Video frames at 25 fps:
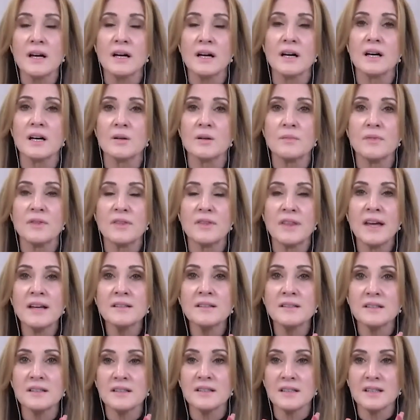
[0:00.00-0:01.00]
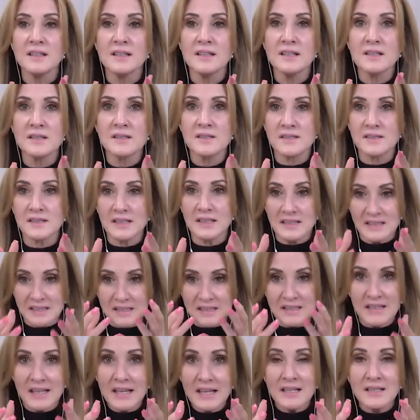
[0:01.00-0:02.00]
um, that is it's
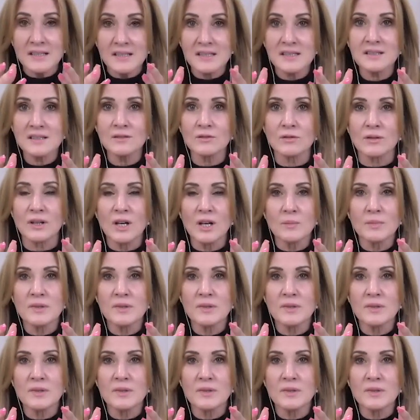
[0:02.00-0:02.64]
there still,